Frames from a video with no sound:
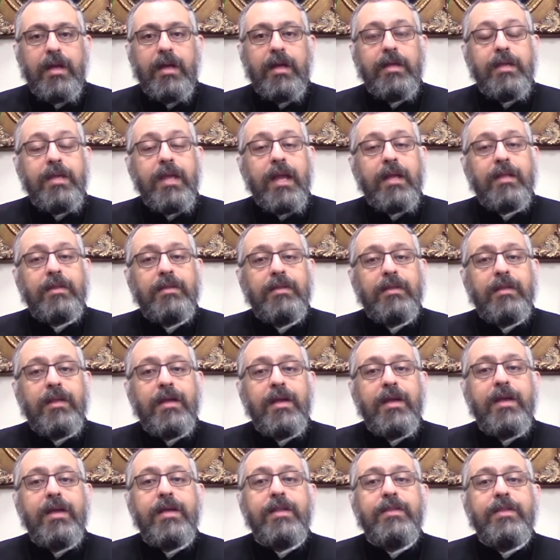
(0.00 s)
yet
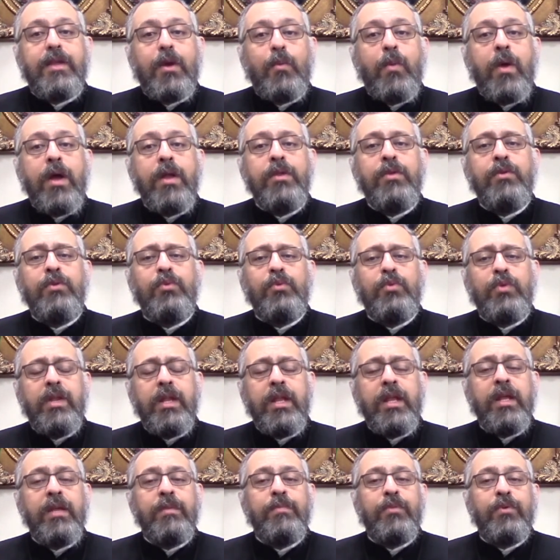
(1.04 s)
the one who
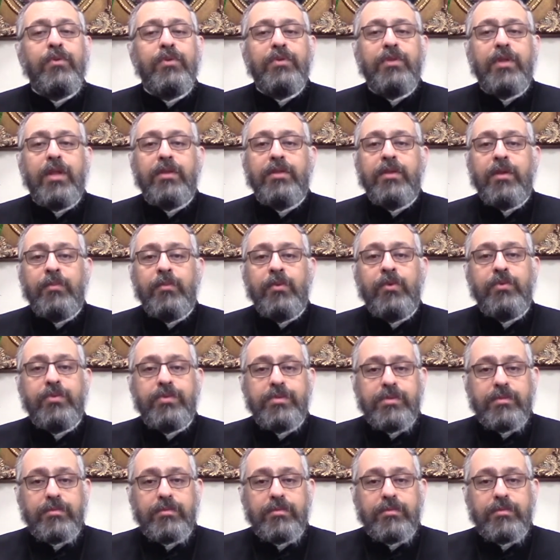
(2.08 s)
labored the most.